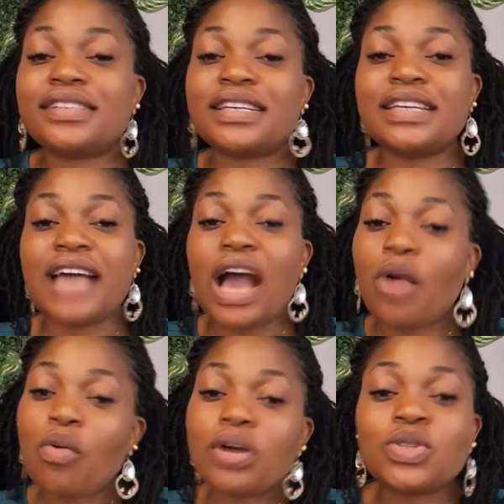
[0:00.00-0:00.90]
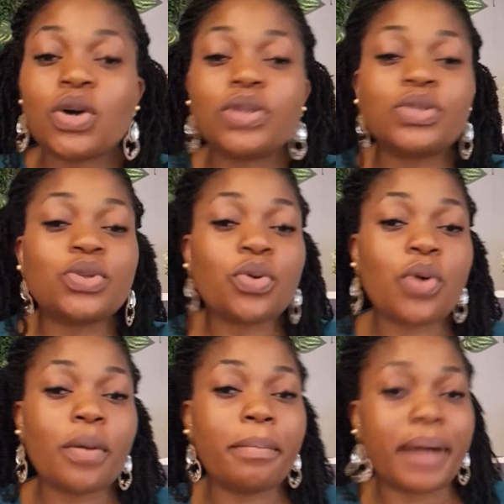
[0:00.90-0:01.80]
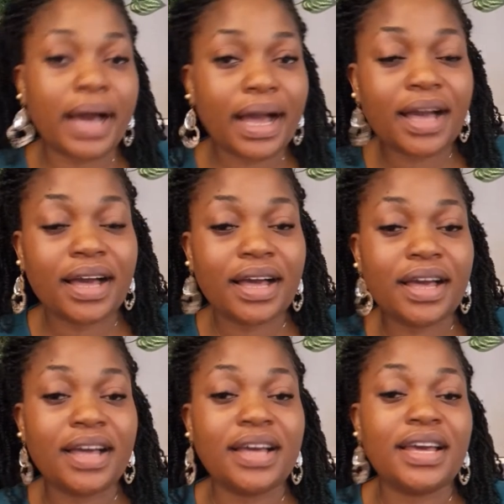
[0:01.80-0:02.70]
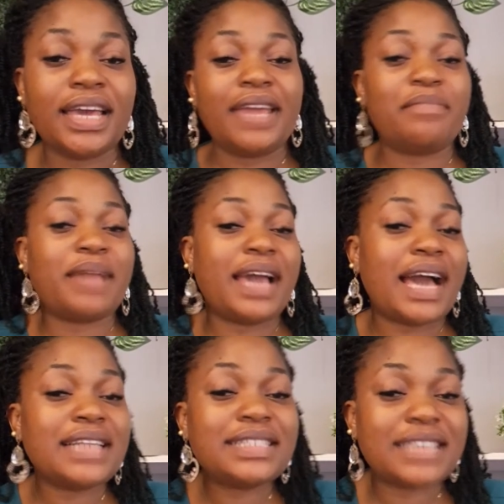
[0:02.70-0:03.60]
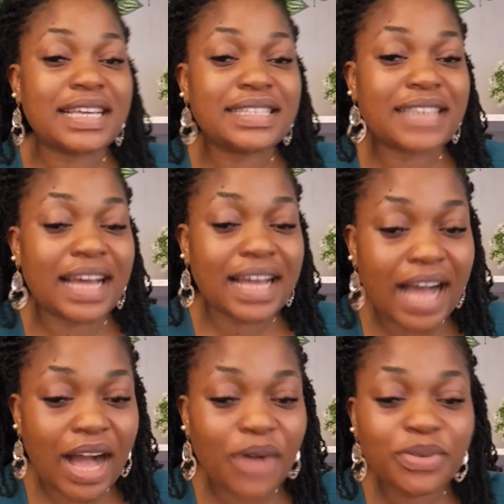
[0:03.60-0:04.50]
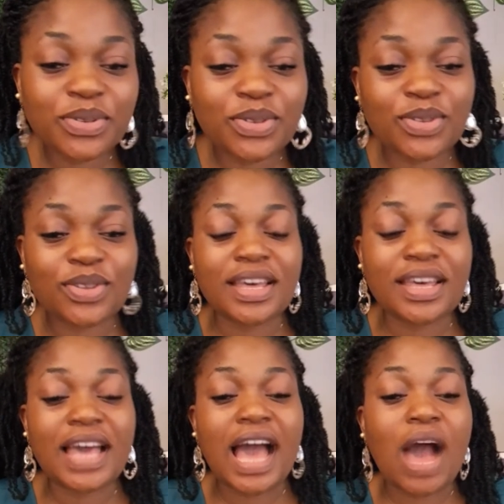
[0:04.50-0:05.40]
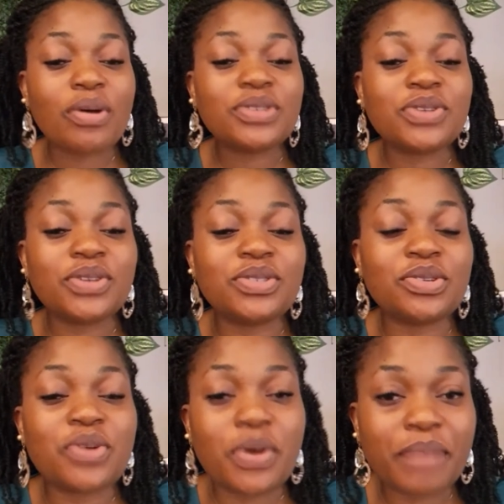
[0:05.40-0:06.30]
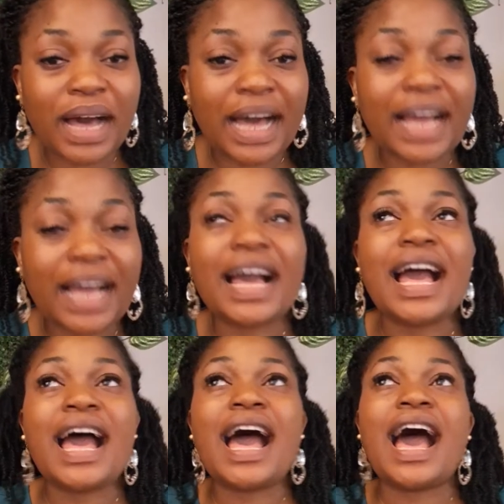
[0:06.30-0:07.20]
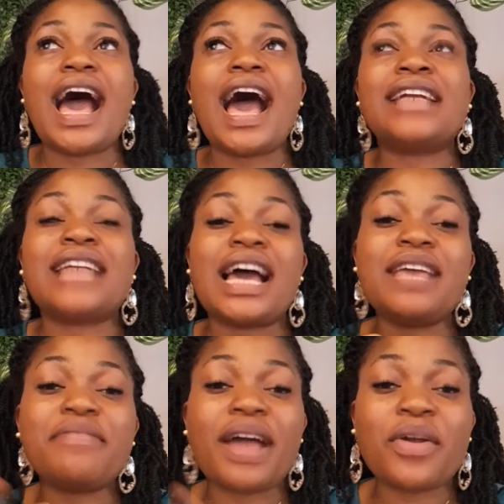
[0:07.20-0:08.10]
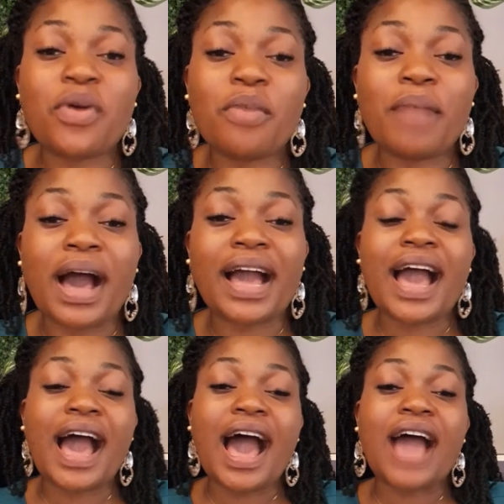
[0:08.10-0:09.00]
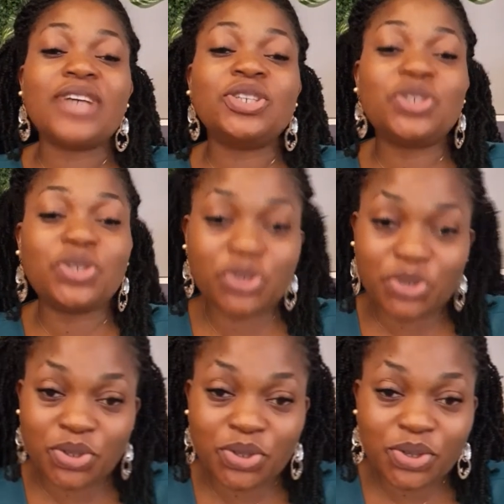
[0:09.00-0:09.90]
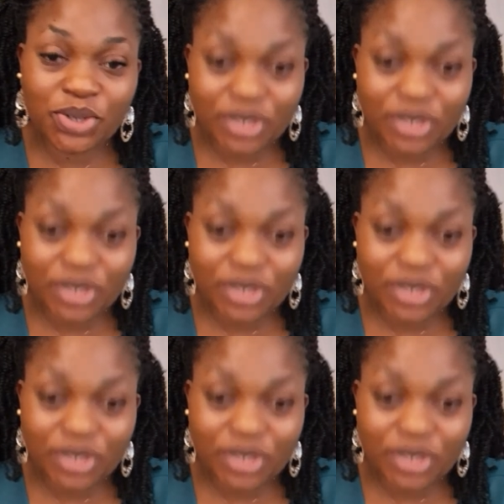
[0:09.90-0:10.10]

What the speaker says: I was told to go back in my AdSense account. I was told to go back, and if I go back, I should